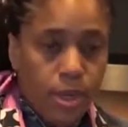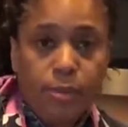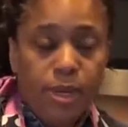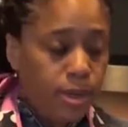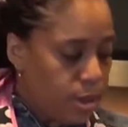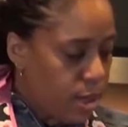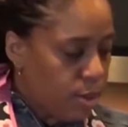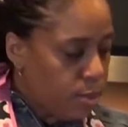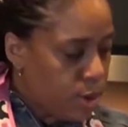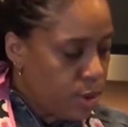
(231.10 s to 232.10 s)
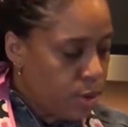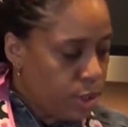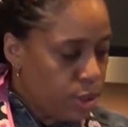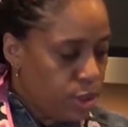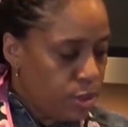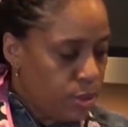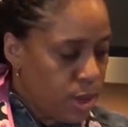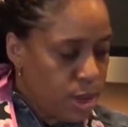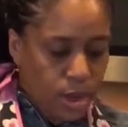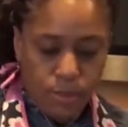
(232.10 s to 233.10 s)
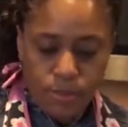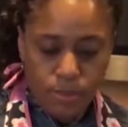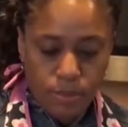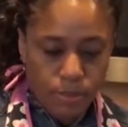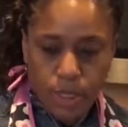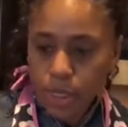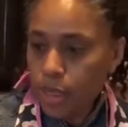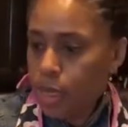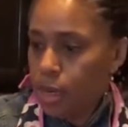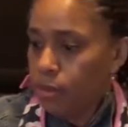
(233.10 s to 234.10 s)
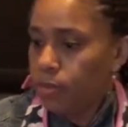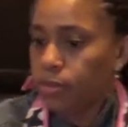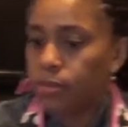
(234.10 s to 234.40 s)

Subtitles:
lemon and we're going to cut that up.